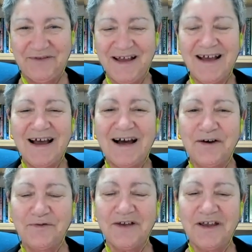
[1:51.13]

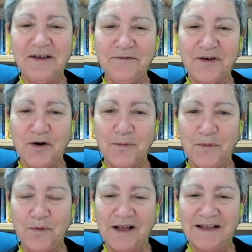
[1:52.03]
of Evo.
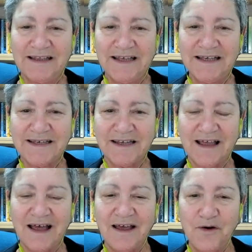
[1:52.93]
Well, at least
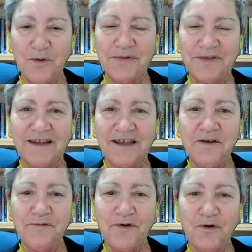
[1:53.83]
I hope that
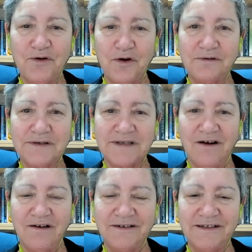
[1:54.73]
Evo goes
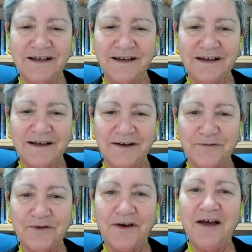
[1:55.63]
on
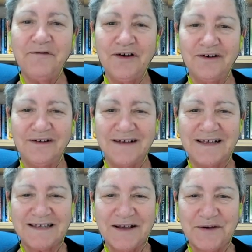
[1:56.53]
forever.
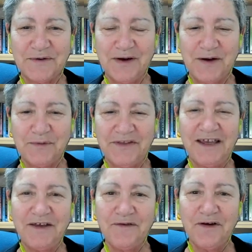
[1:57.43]
So with the
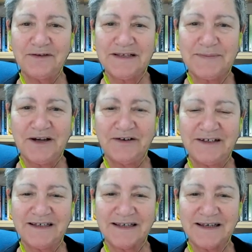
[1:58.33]
Evo
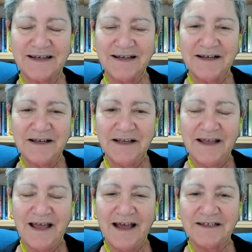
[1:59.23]
spirit
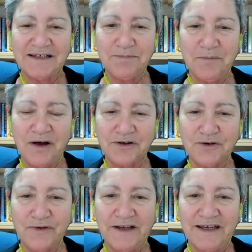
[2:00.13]
and
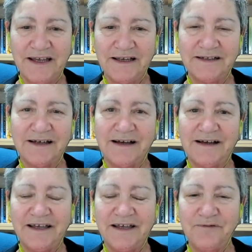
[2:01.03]
moderating
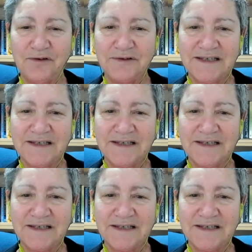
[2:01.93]
Evo